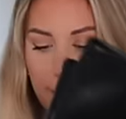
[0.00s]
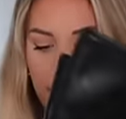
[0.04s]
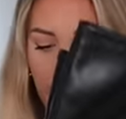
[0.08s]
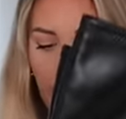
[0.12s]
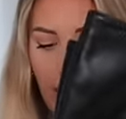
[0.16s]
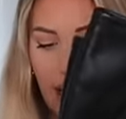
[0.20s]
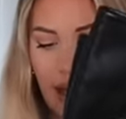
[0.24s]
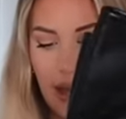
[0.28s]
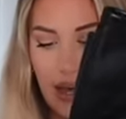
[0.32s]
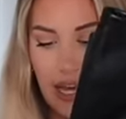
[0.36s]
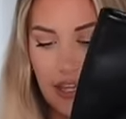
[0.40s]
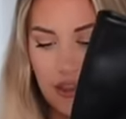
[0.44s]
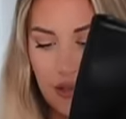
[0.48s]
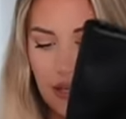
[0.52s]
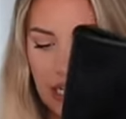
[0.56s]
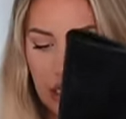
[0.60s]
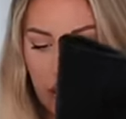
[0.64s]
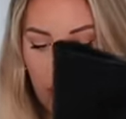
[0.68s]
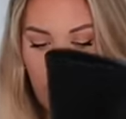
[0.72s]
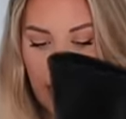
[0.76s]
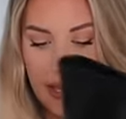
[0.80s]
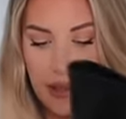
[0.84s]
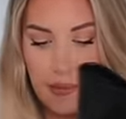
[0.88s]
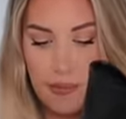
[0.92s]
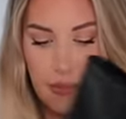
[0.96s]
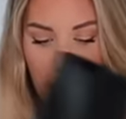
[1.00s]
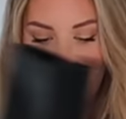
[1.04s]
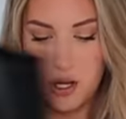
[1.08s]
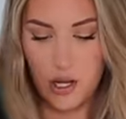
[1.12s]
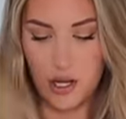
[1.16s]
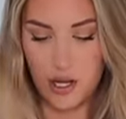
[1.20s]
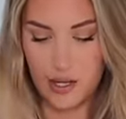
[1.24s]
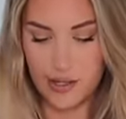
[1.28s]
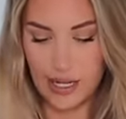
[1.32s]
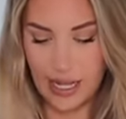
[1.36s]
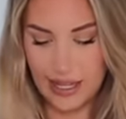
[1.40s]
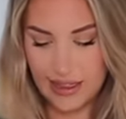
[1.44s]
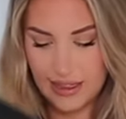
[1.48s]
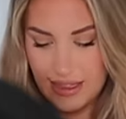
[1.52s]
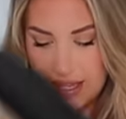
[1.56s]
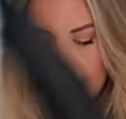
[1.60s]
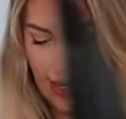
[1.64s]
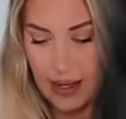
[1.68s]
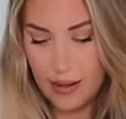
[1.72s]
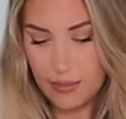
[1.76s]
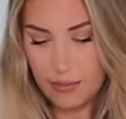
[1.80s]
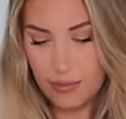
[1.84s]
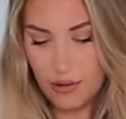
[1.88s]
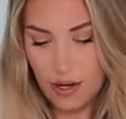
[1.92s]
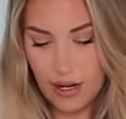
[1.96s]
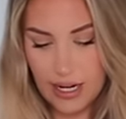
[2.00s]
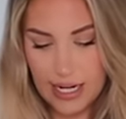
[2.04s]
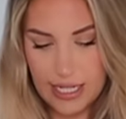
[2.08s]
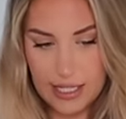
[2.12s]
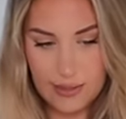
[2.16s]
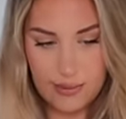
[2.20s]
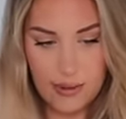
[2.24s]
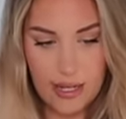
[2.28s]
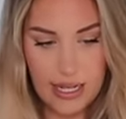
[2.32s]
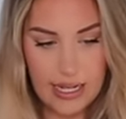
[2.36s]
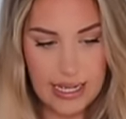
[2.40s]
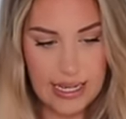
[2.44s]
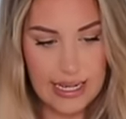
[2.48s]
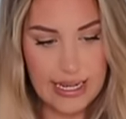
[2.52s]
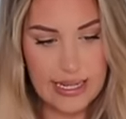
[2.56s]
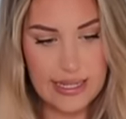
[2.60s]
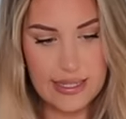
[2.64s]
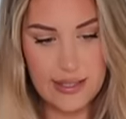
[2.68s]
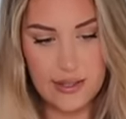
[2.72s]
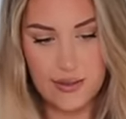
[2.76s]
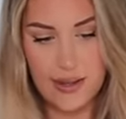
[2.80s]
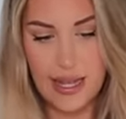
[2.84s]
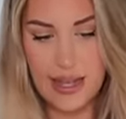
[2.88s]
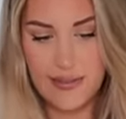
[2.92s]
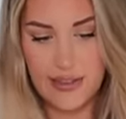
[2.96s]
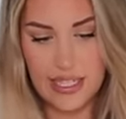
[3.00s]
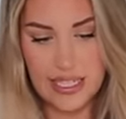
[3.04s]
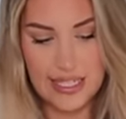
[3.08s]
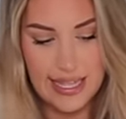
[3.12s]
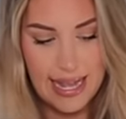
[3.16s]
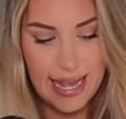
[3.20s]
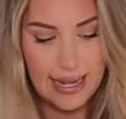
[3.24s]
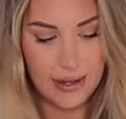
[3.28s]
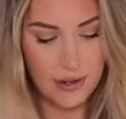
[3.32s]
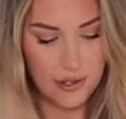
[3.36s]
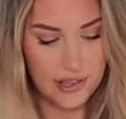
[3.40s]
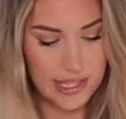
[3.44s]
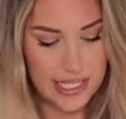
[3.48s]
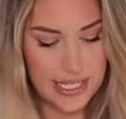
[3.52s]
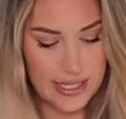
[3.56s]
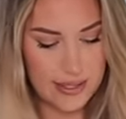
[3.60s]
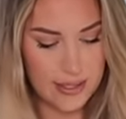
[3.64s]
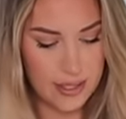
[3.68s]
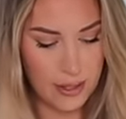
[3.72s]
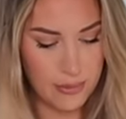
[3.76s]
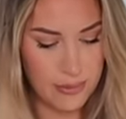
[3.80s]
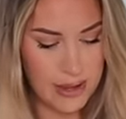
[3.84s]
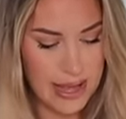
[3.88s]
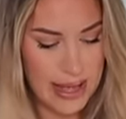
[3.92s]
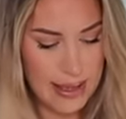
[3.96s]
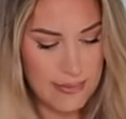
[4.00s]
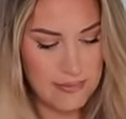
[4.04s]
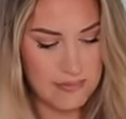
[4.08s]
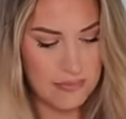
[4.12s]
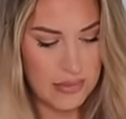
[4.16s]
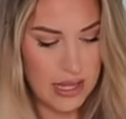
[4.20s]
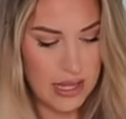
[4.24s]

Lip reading: But I thought I'd try them on. I think price-wise, do I have a tag on these somewhere?